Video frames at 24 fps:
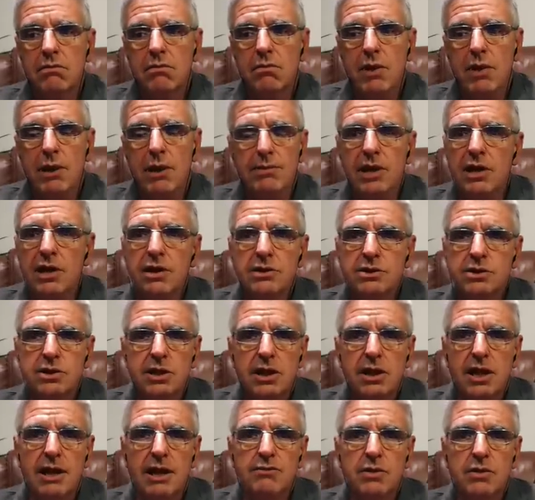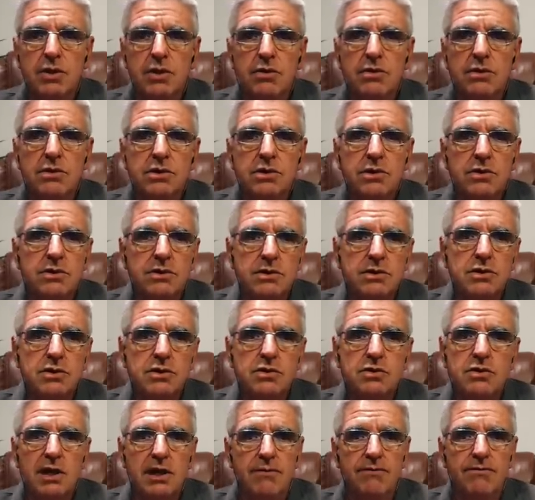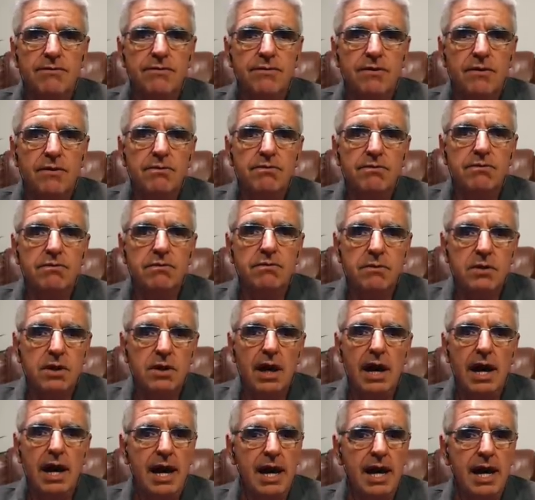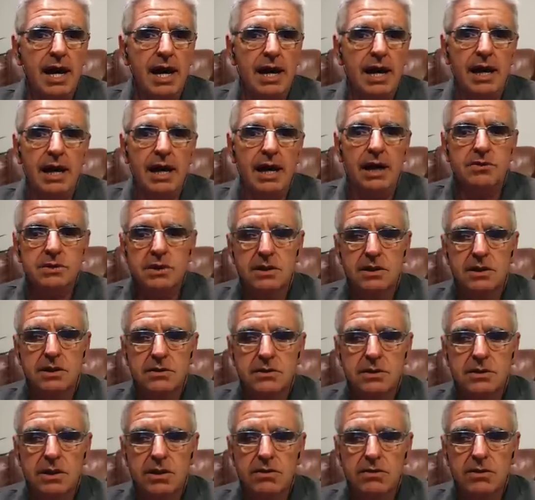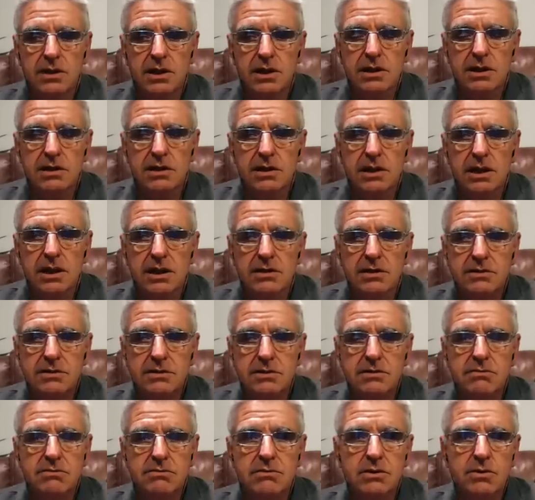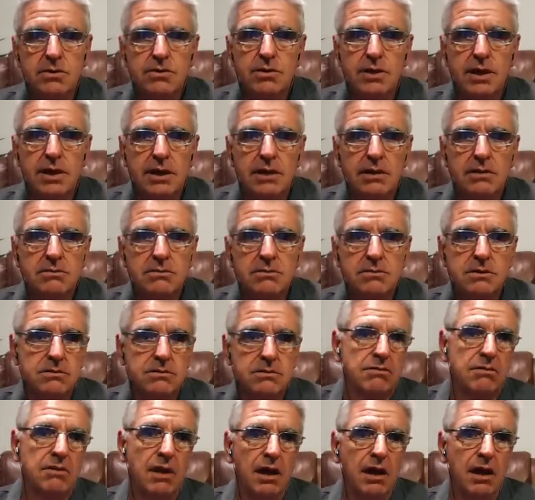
WebinarJam. You can do it straight from your Hangouts. So there's good things,